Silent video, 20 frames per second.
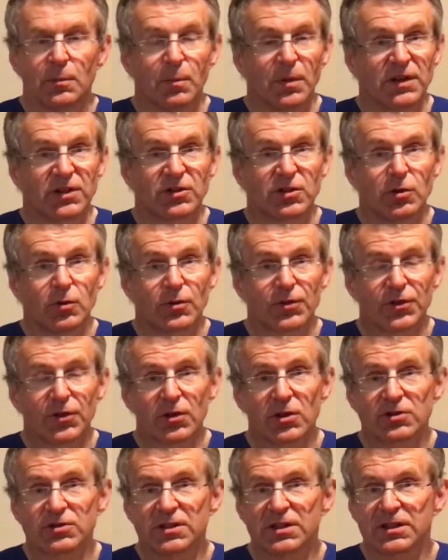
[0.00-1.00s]
but
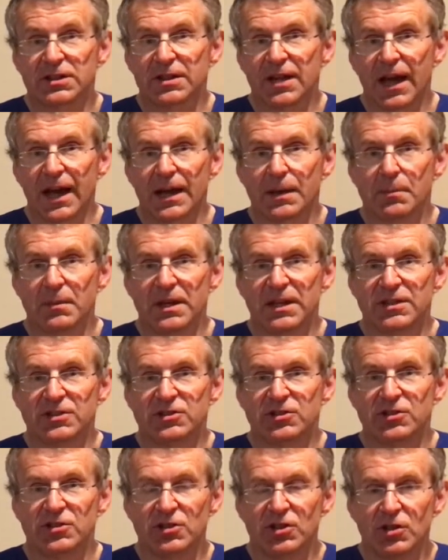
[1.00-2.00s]
two-thirds of the time
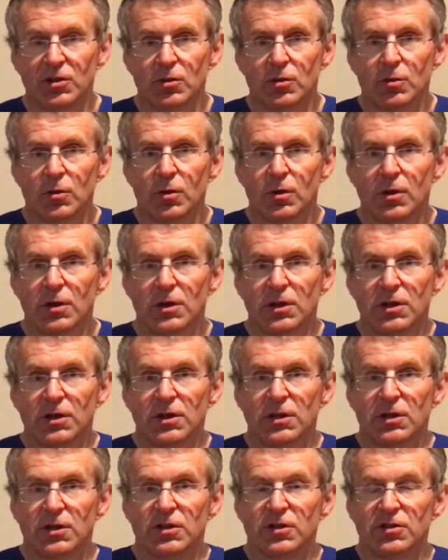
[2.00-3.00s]
it's due
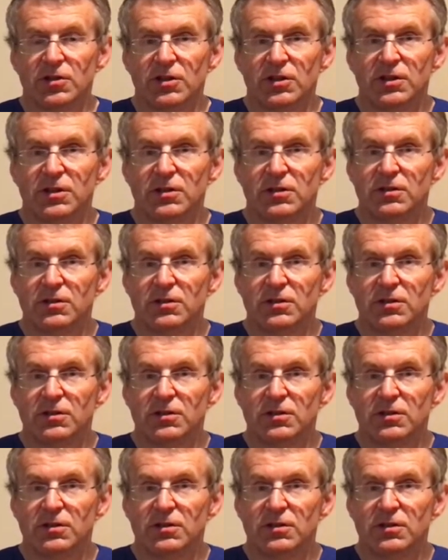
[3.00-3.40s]
to